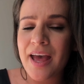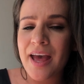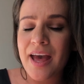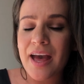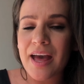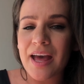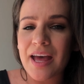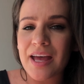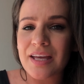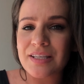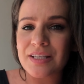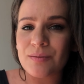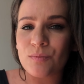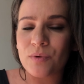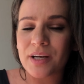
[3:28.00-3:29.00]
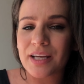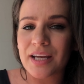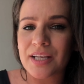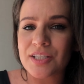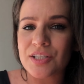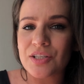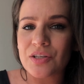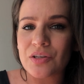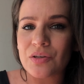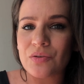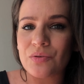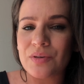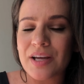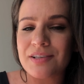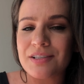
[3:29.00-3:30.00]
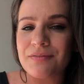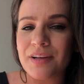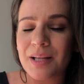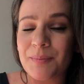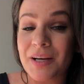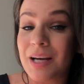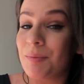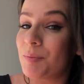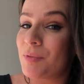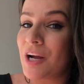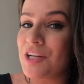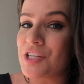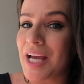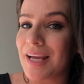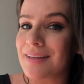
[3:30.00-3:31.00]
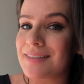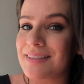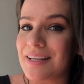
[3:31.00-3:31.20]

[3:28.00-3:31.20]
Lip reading: and am working to now develop a couple projects